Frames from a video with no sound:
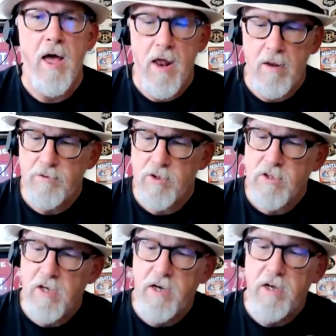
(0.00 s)
and I'm
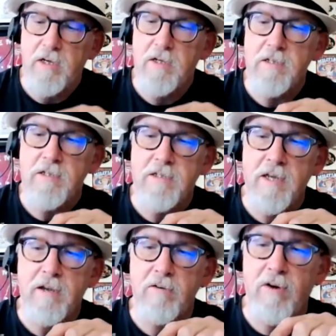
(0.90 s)
just going to
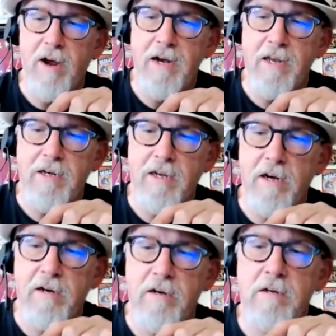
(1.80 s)
stick it right in here,